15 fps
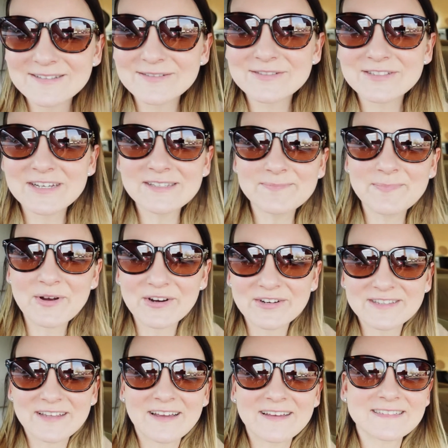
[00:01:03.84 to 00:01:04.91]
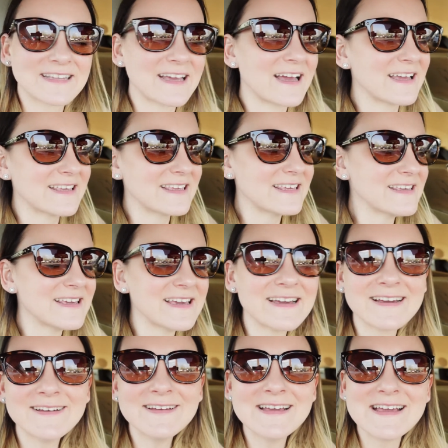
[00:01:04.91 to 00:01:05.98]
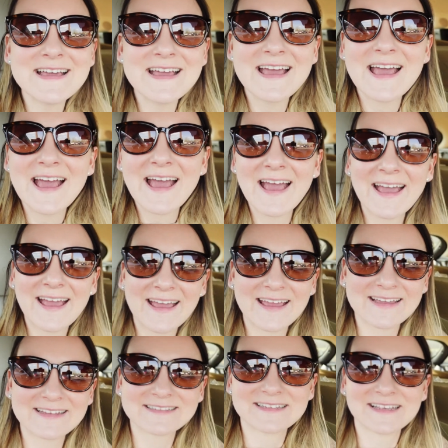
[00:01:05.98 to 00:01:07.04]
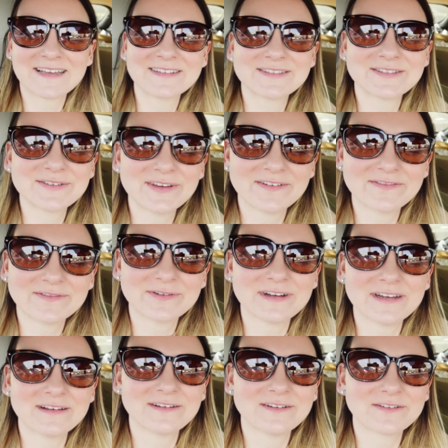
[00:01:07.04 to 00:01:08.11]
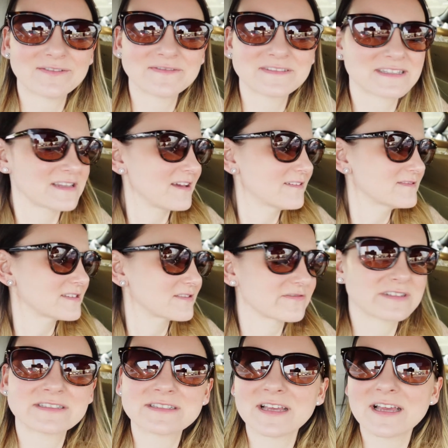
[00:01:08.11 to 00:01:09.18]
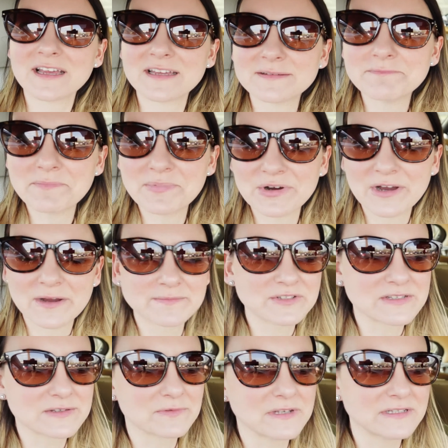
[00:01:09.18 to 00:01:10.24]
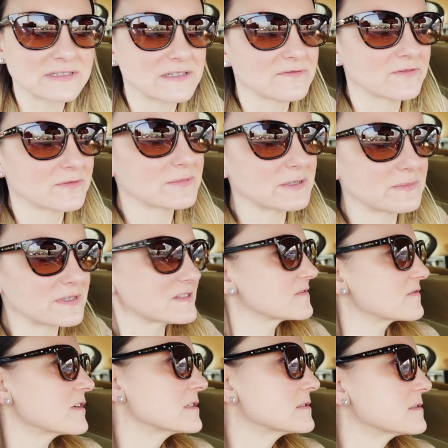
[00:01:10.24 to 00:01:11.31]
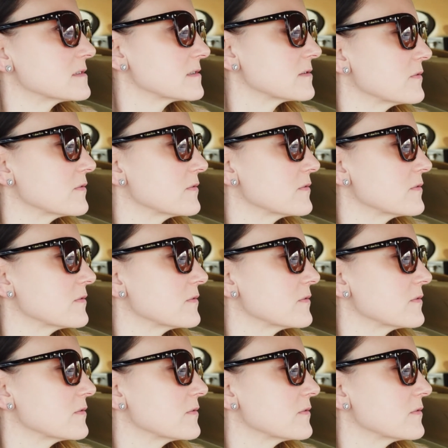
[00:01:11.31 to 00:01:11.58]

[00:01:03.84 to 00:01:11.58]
just parked at IKEA, and I do have quite a lot of stuff to return, but I'm just waiting for my best friend, so